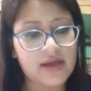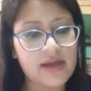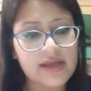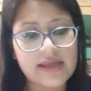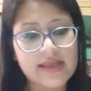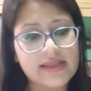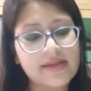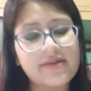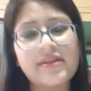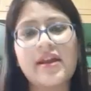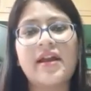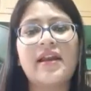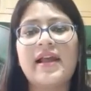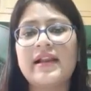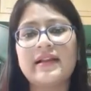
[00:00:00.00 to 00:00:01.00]
either they
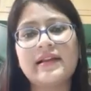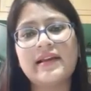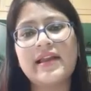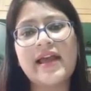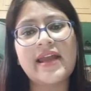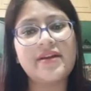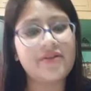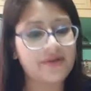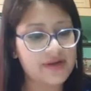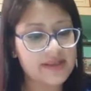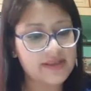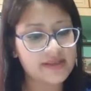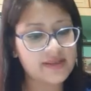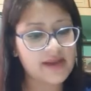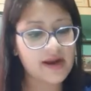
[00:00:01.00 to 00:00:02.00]
are alkaline or
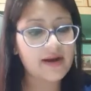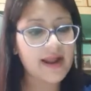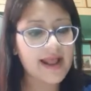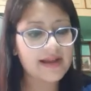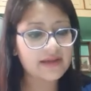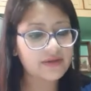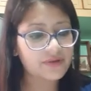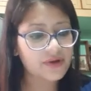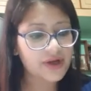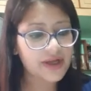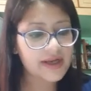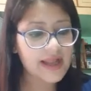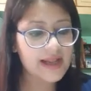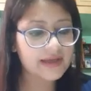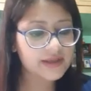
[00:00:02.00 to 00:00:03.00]
either they are
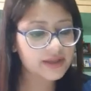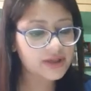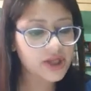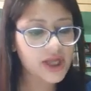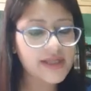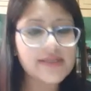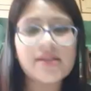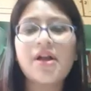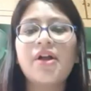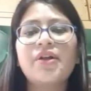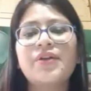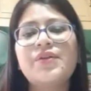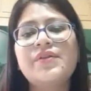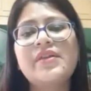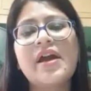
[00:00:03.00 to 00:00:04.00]
alkaloids.
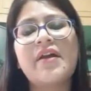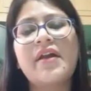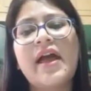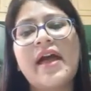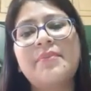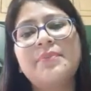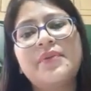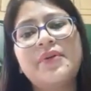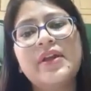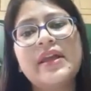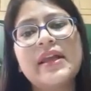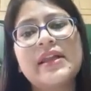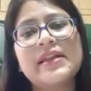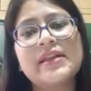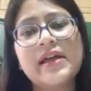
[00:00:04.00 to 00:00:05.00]
They are
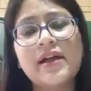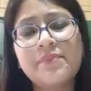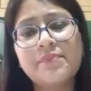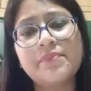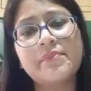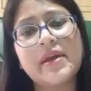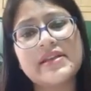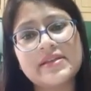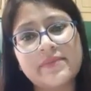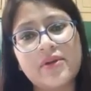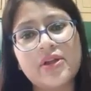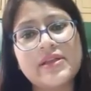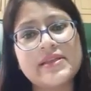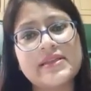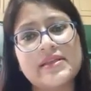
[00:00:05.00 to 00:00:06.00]
hampering in the
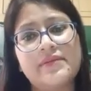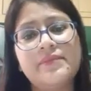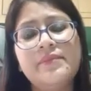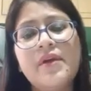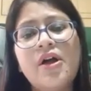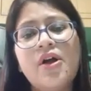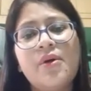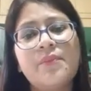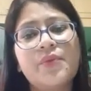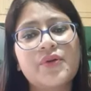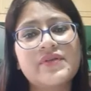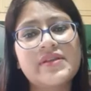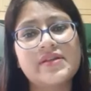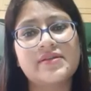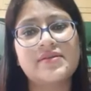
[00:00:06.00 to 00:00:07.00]
metabolism
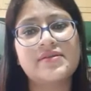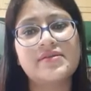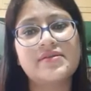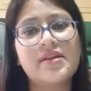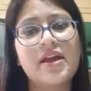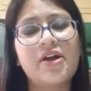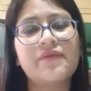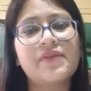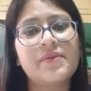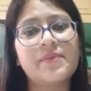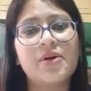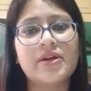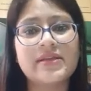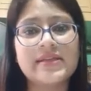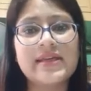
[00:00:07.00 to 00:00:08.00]
process of the
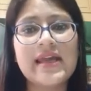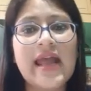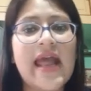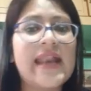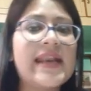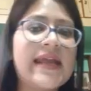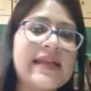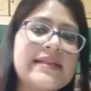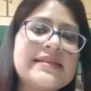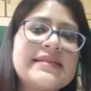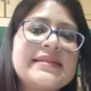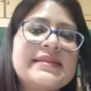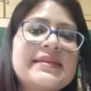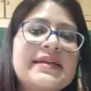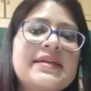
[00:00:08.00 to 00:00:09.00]
body, and
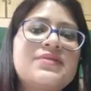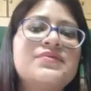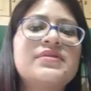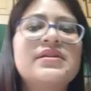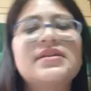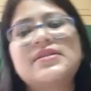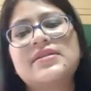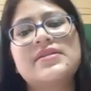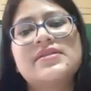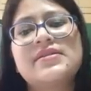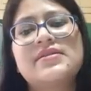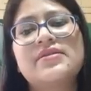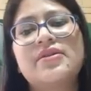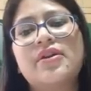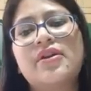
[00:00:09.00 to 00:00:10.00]
hence it
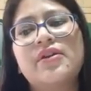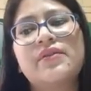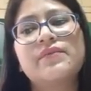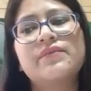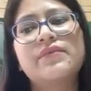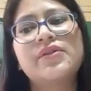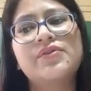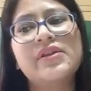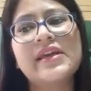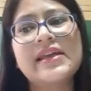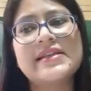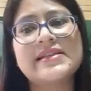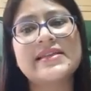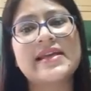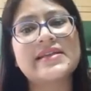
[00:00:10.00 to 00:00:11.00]
is
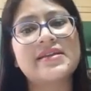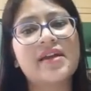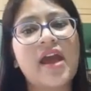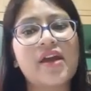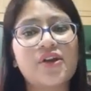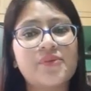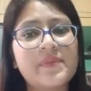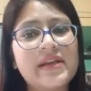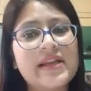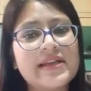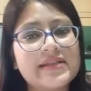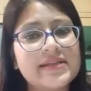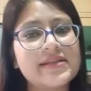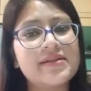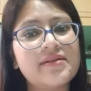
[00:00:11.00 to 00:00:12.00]
it is getting
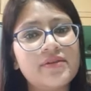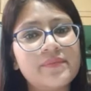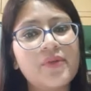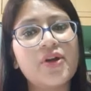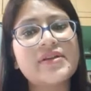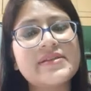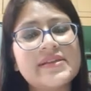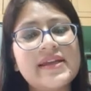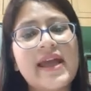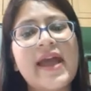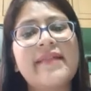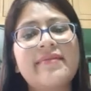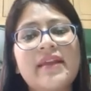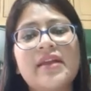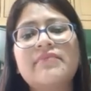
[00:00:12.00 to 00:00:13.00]
accumulated in the body,
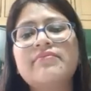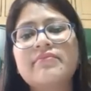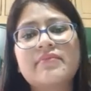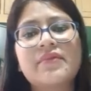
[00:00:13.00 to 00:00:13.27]
and then